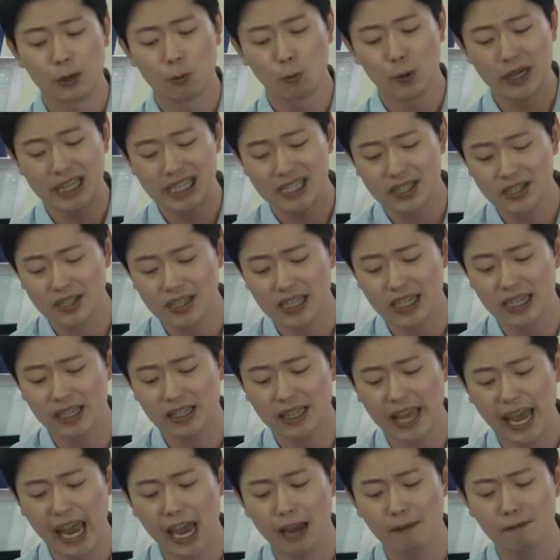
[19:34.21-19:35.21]
we see
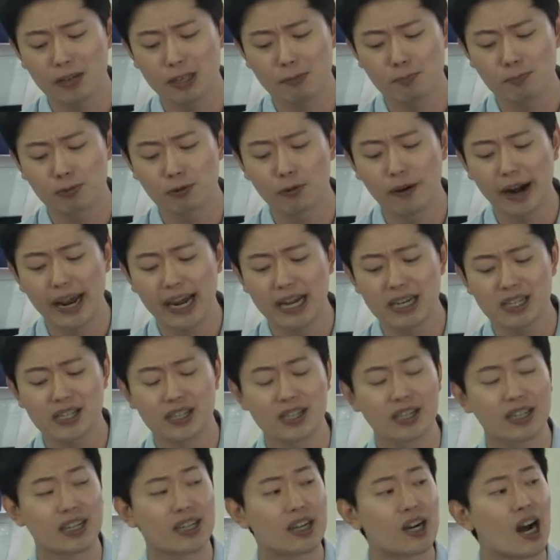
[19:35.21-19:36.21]
David
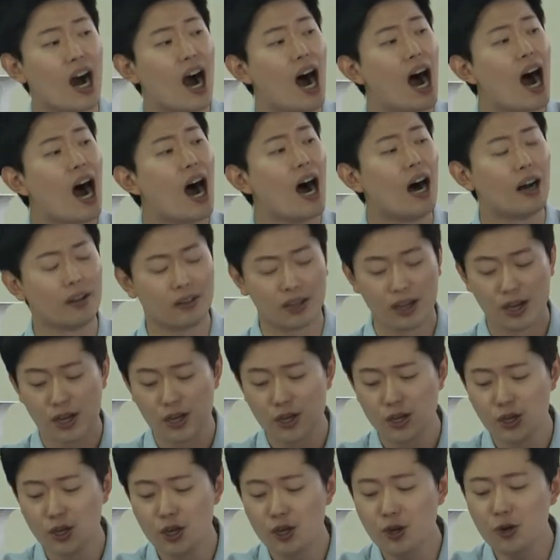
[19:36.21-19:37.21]
prays, God,
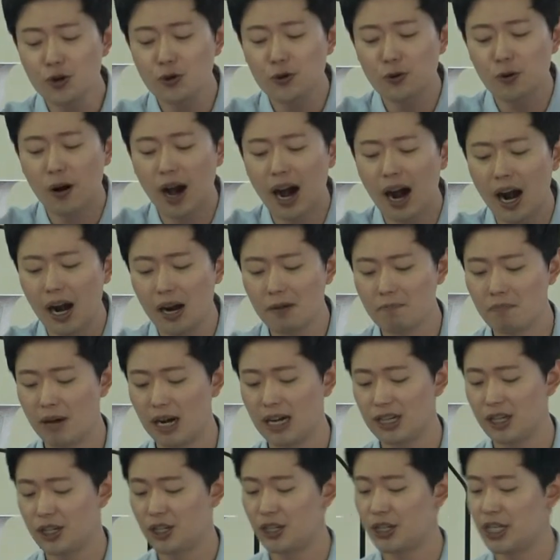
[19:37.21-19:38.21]
you are
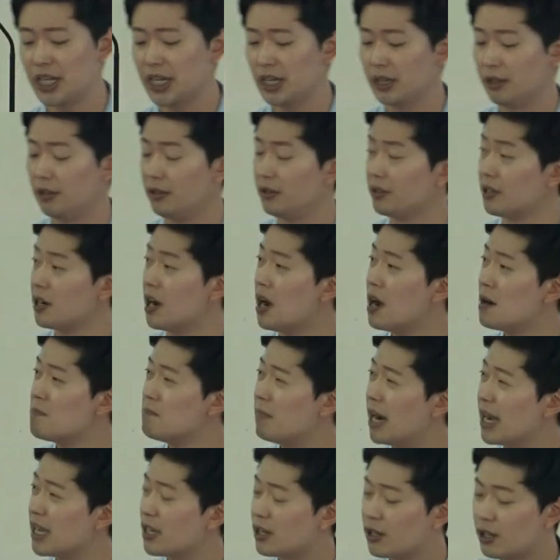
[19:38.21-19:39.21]
my shield,
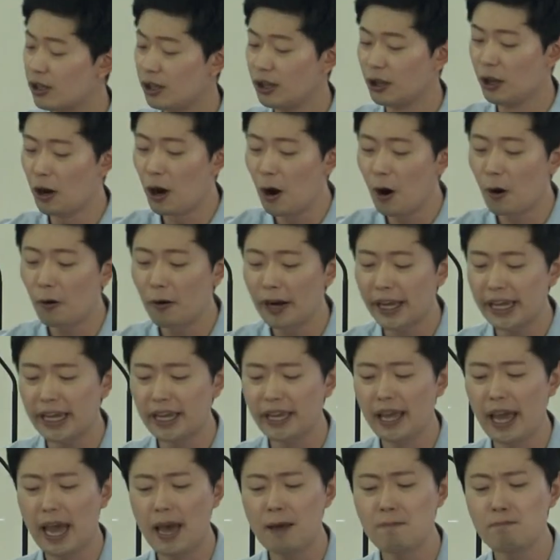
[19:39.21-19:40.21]
my
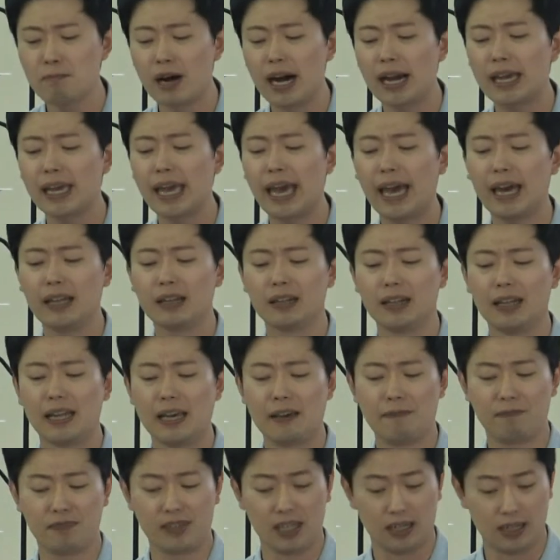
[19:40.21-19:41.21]
glory, and my head
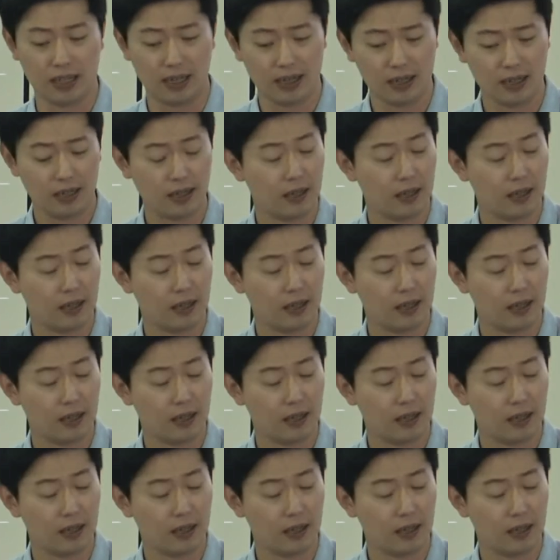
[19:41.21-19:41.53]
lifter.